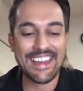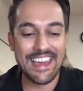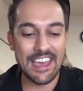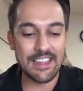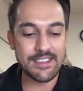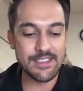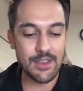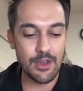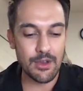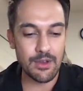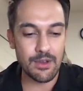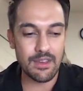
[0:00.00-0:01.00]
And
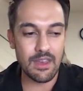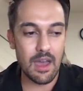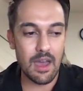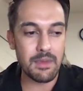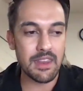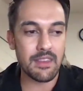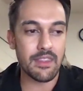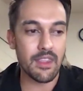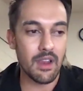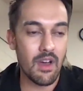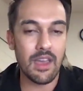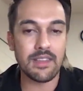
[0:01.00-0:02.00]
so, I mean,
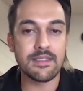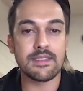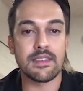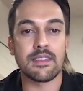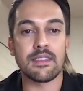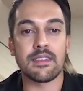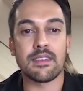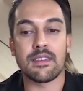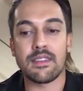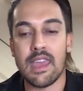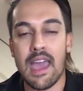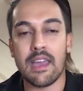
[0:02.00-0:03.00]
the lines and
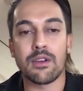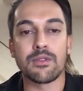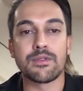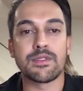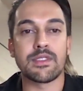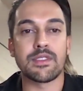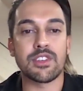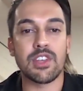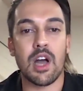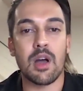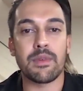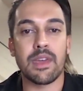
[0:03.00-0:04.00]
the, the angles and the
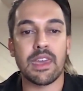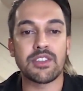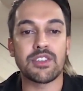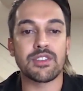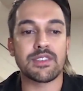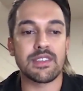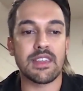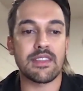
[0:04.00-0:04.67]
sharp edges,